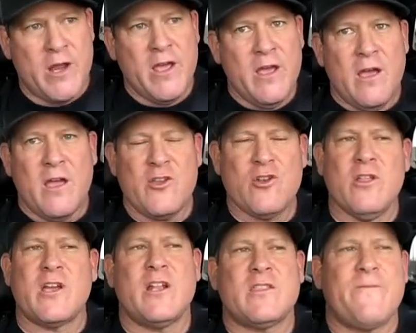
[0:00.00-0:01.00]
And you're
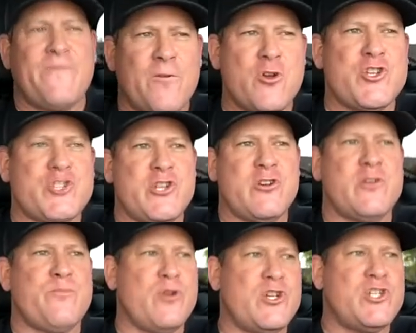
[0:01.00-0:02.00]
looking at the first year
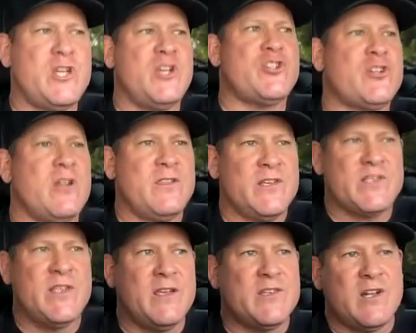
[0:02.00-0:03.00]
depreciation on these
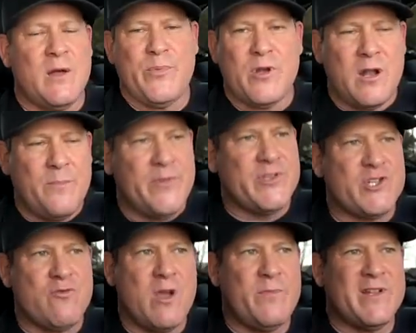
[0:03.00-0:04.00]
things, and I'll put it up on the screen,